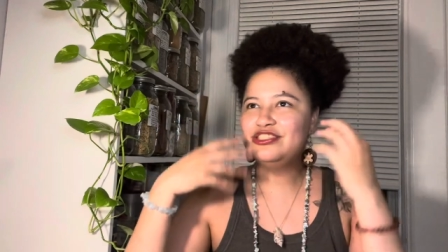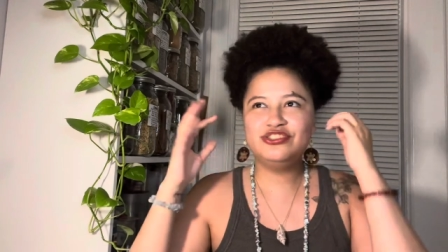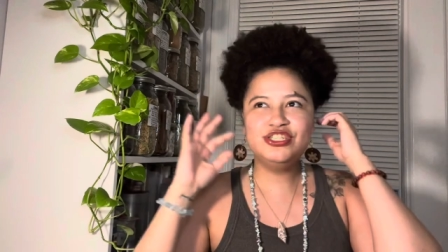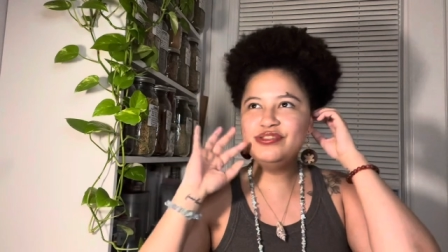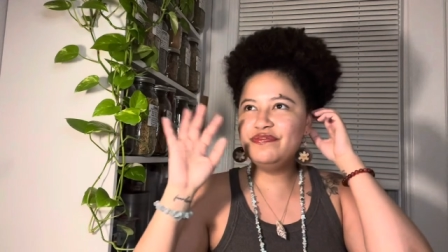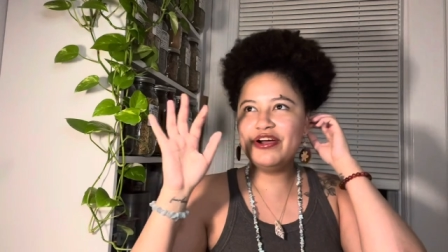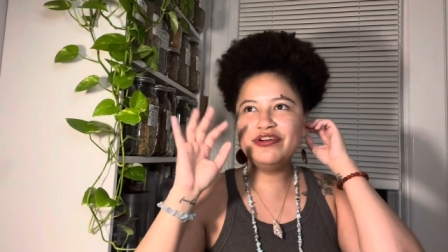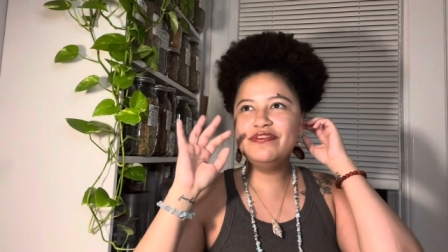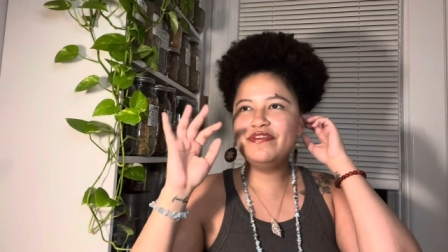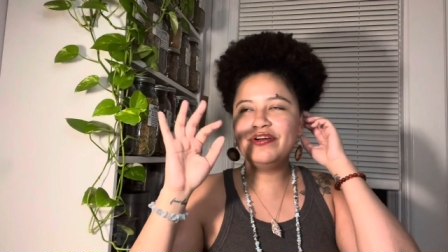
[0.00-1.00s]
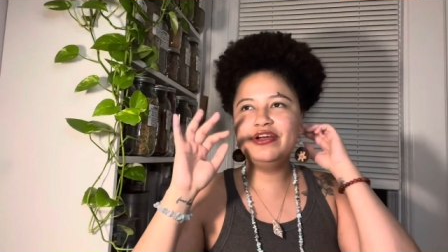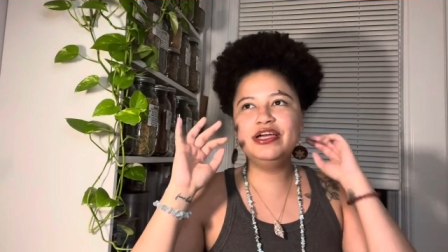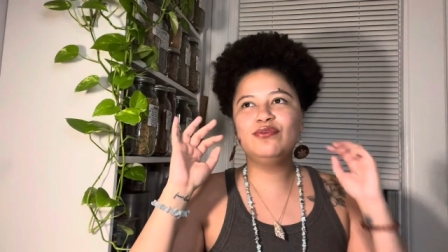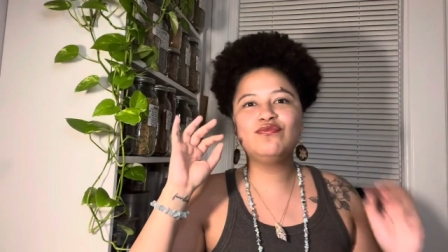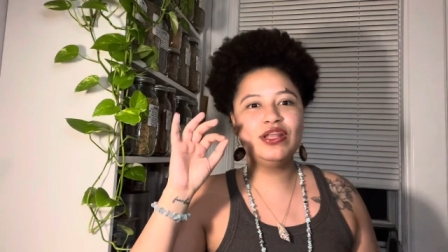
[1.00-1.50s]
she's very,
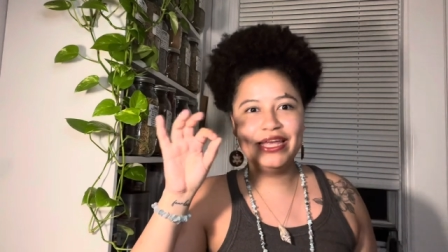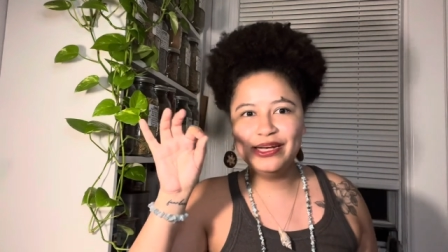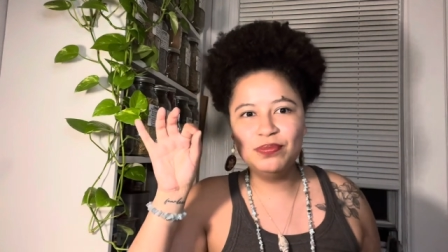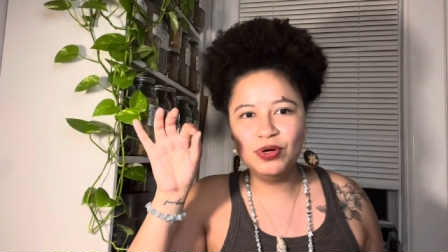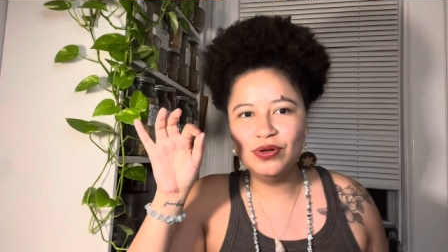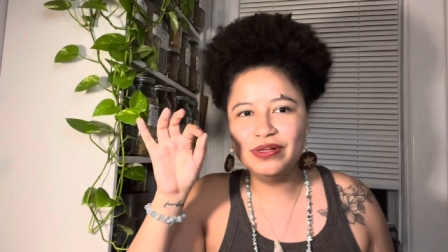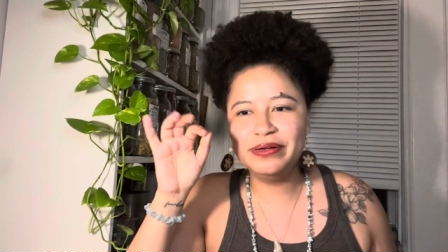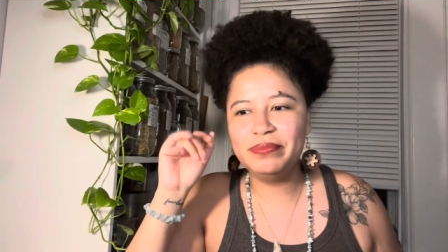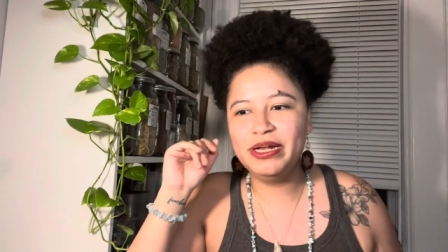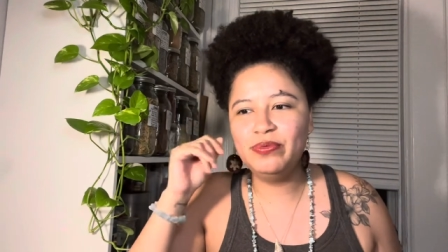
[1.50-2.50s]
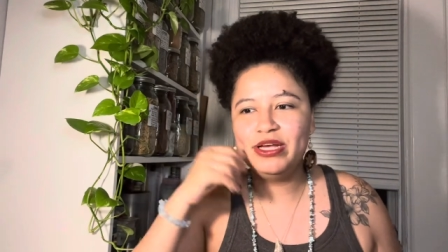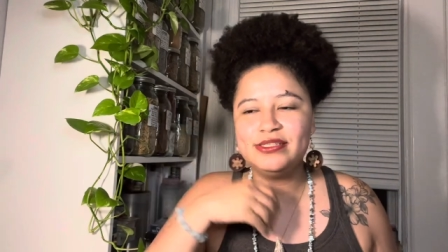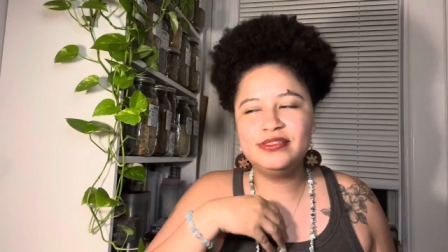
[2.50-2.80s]
very relatable in many ways.